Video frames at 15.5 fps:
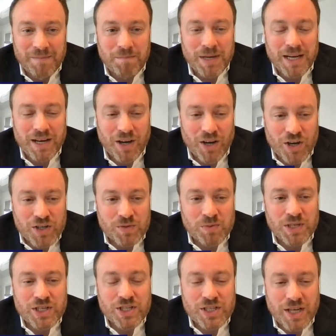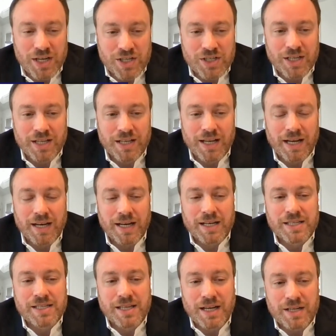because we're at such
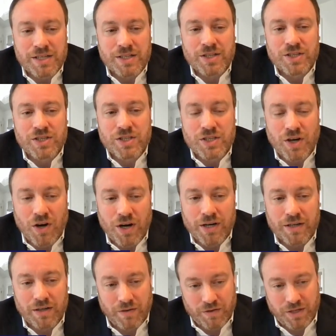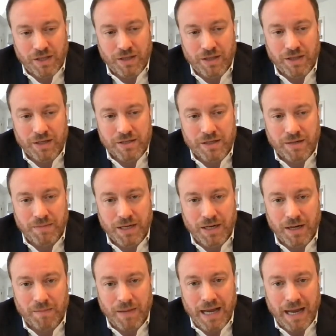the start of something that's going to
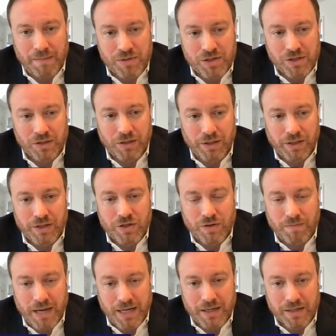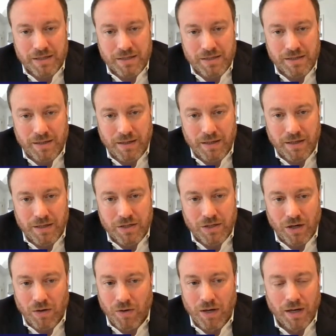become absolutely tremendous.
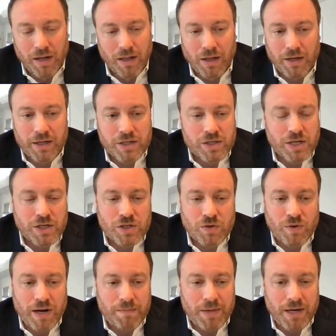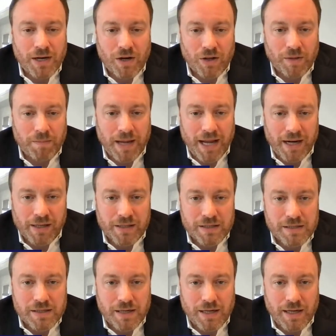So look, it's great meeting all the
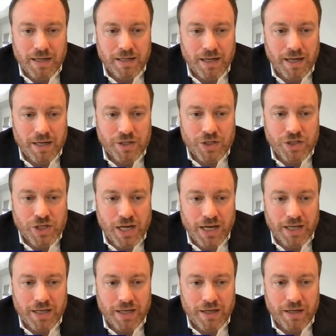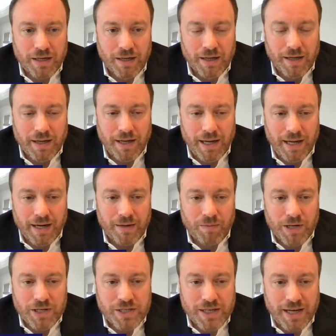panelists and chit-chatting here. And
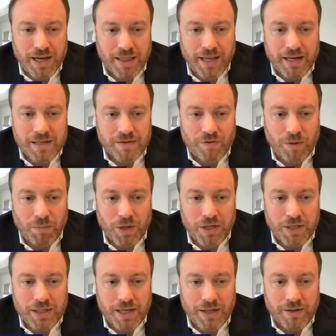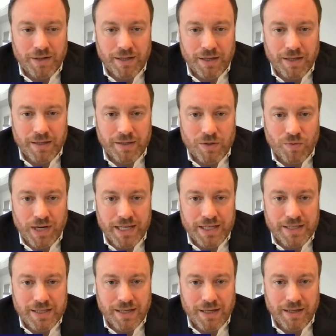once again, thanks for putting together a great
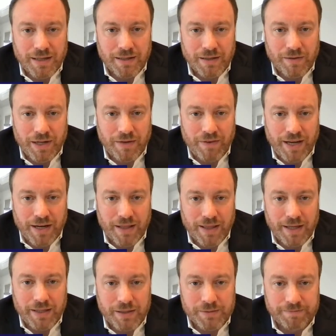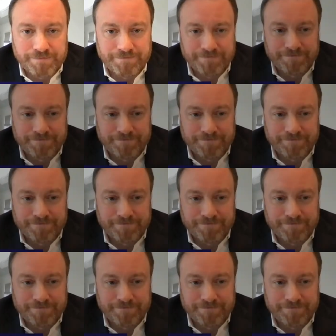event. Thank you.